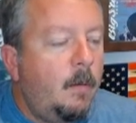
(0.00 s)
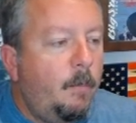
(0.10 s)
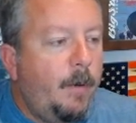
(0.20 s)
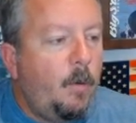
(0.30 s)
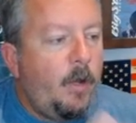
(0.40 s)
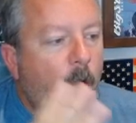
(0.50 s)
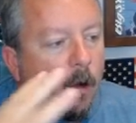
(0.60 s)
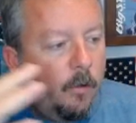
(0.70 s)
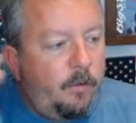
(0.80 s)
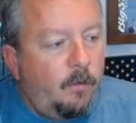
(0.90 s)
But we
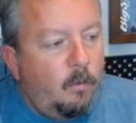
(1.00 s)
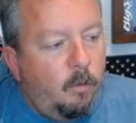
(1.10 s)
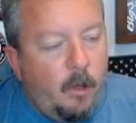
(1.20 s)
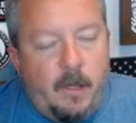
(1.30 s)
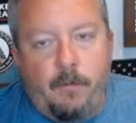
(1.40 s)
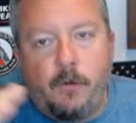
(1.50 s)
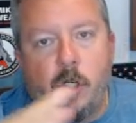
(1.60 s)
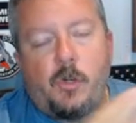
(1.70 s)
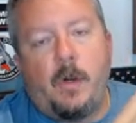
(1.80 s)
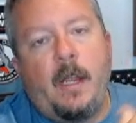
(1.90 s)
are looking for
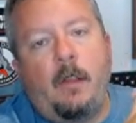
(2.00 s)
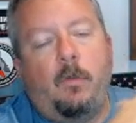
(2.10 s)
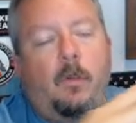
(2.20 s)
trends.